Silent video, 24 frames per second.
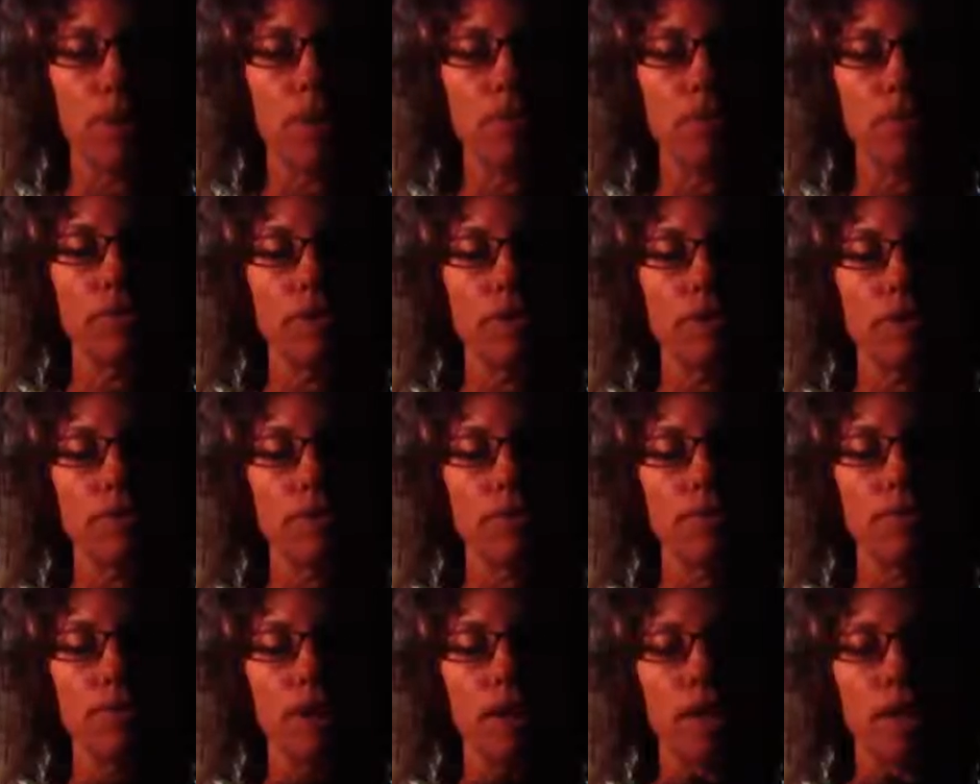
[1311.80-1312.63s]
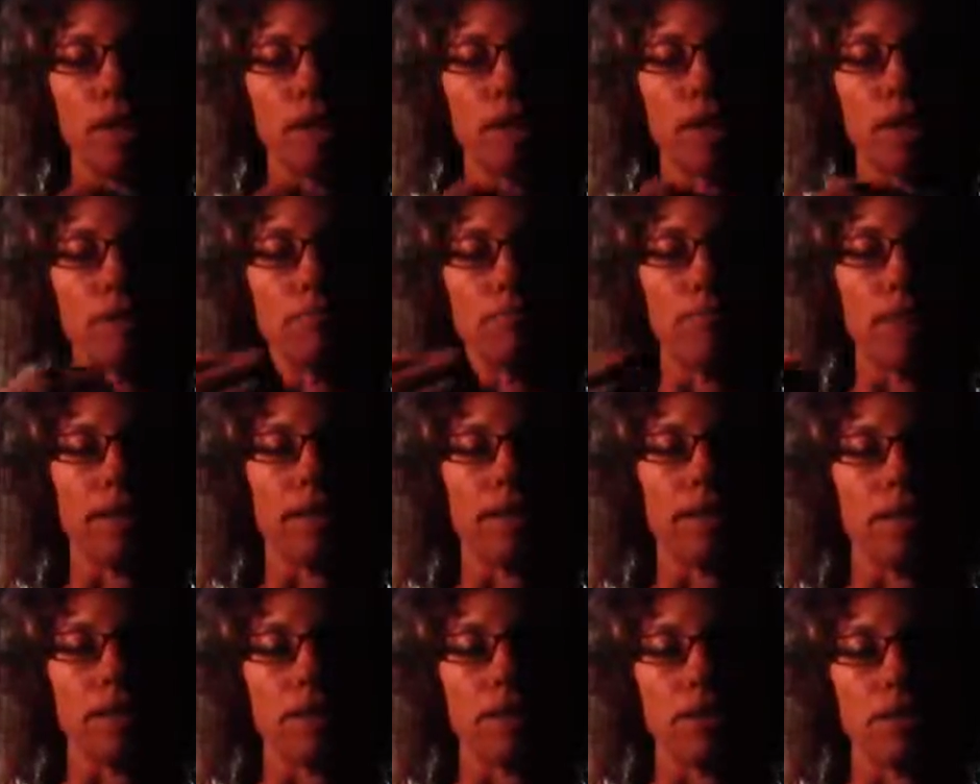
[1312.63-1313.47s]
Both of those are very good
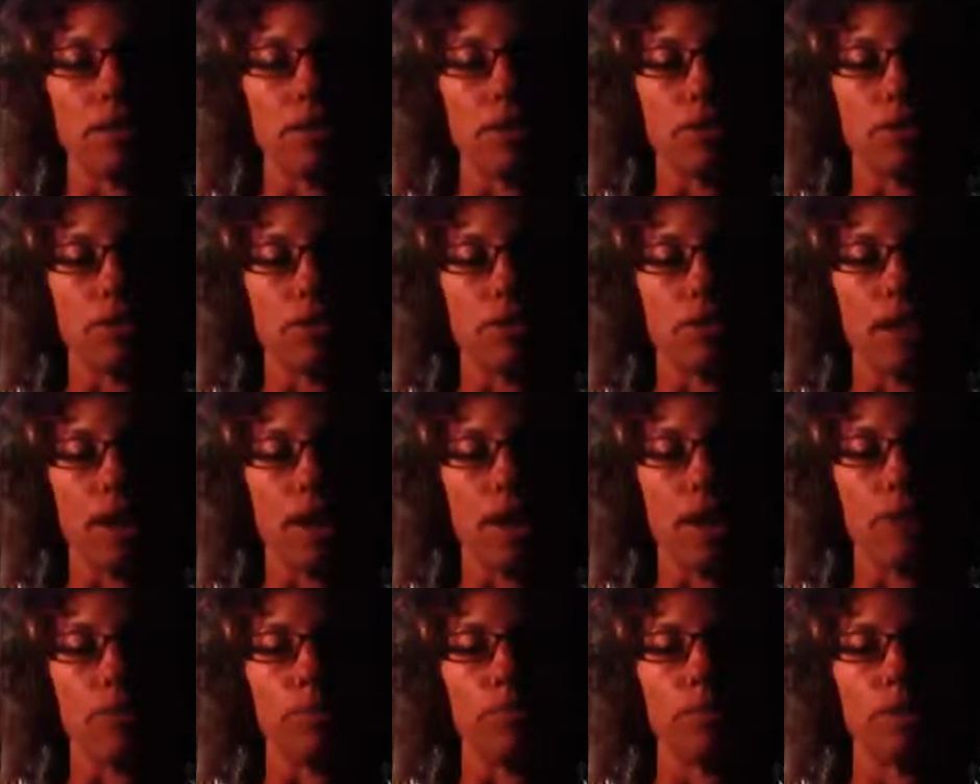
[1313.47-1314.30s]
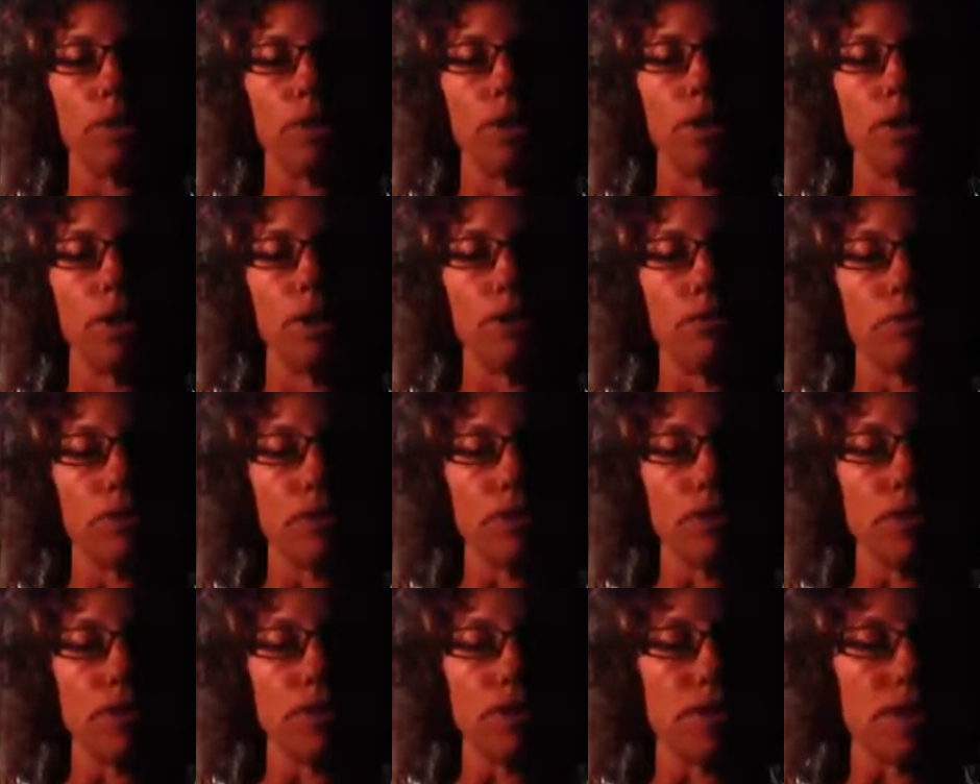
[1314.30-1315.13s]
methods to help
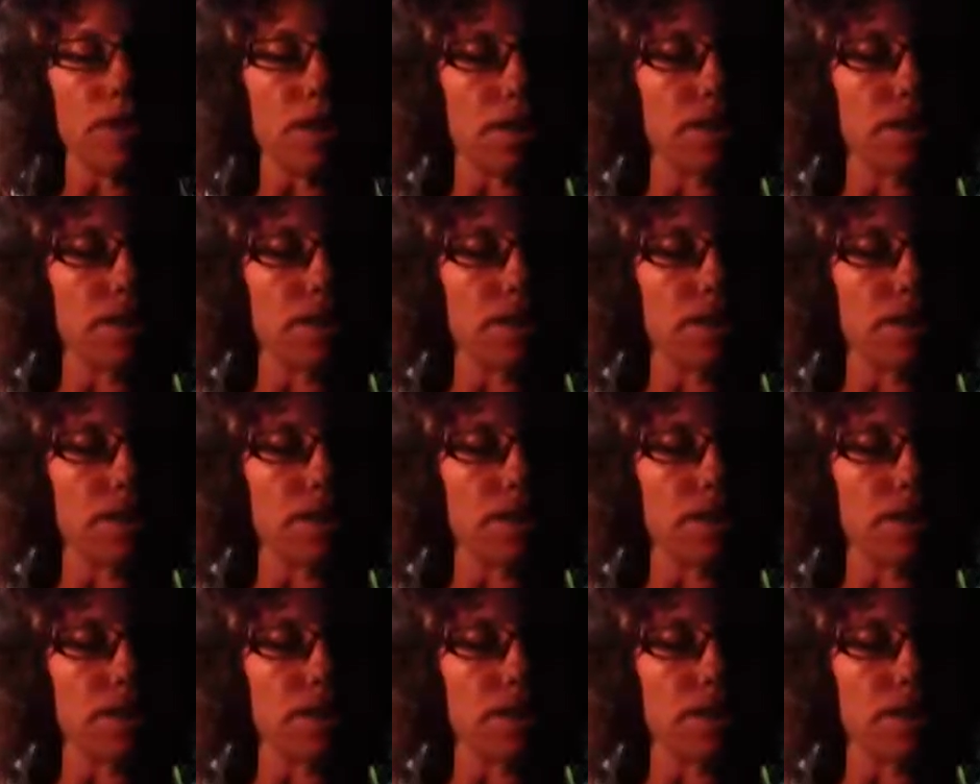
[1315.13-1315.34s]
reduce